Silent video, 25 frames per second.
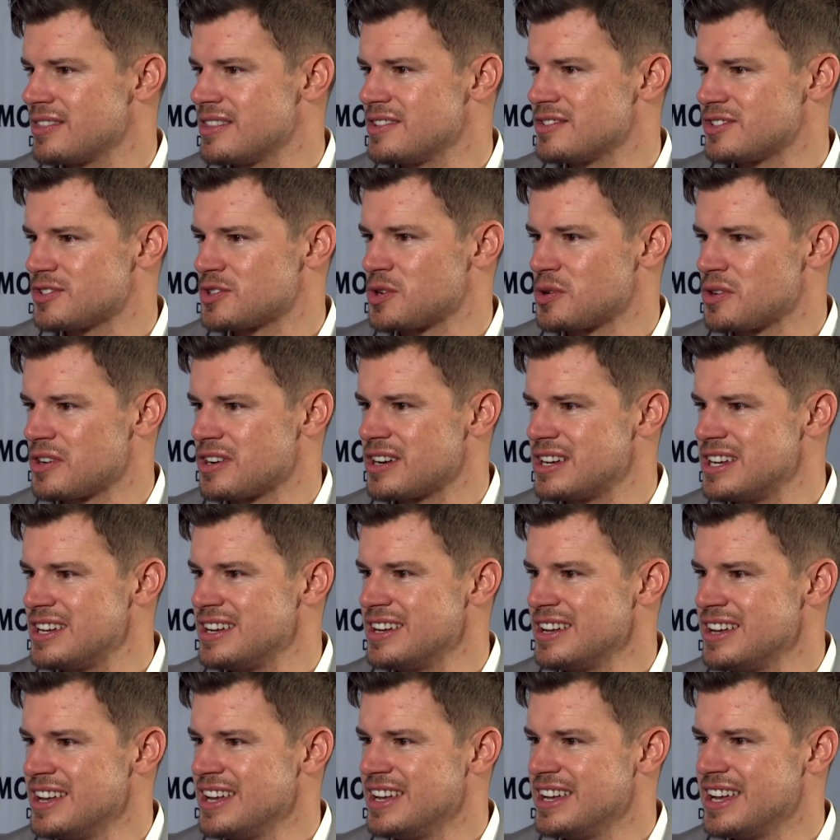the story
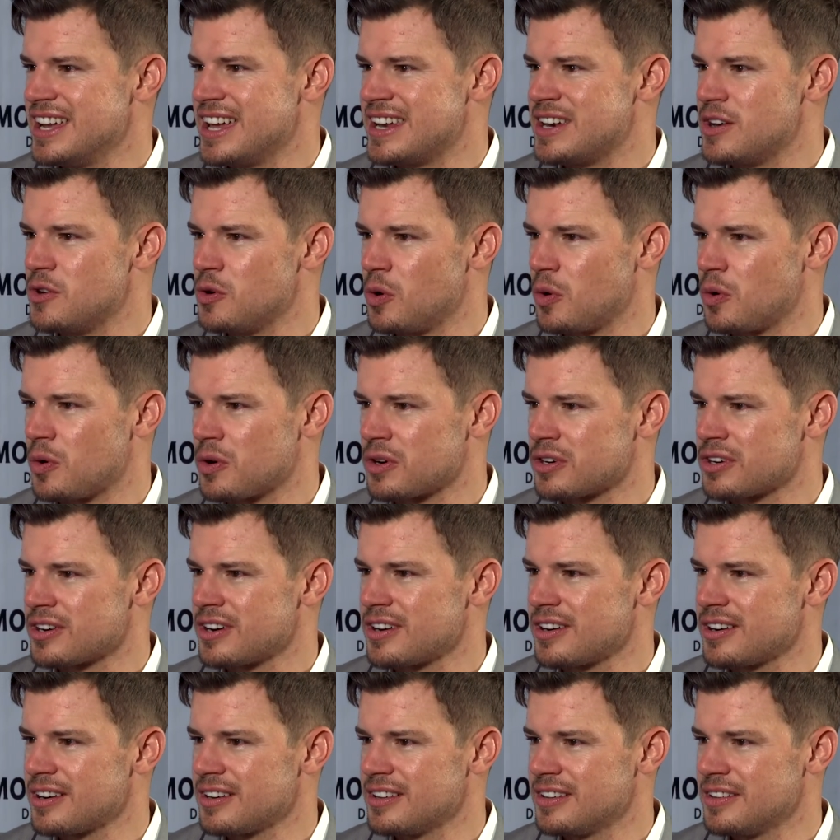in an
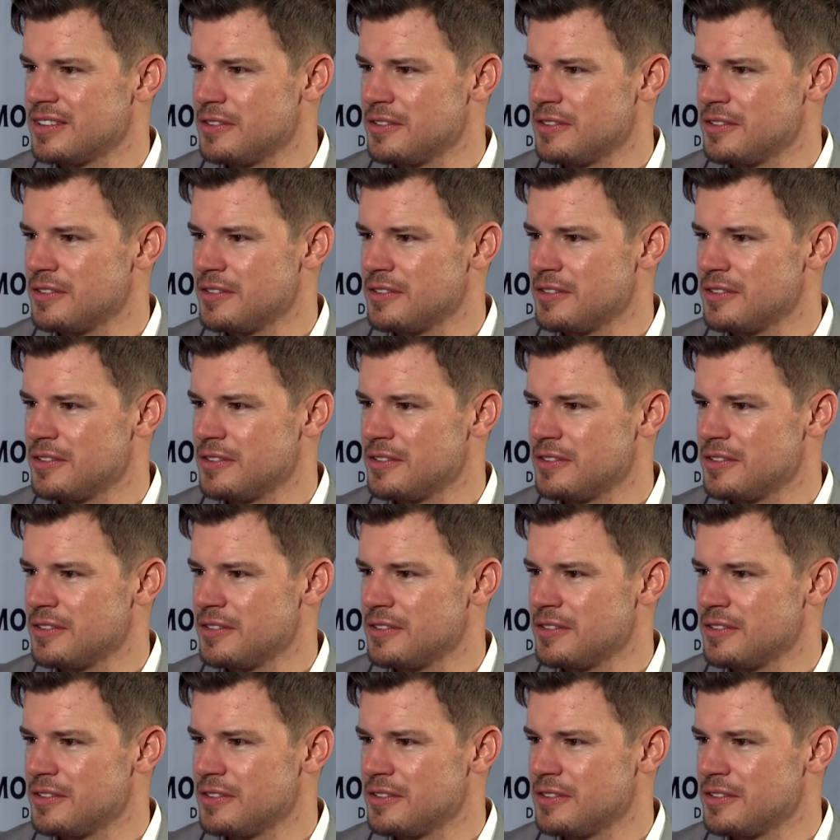order,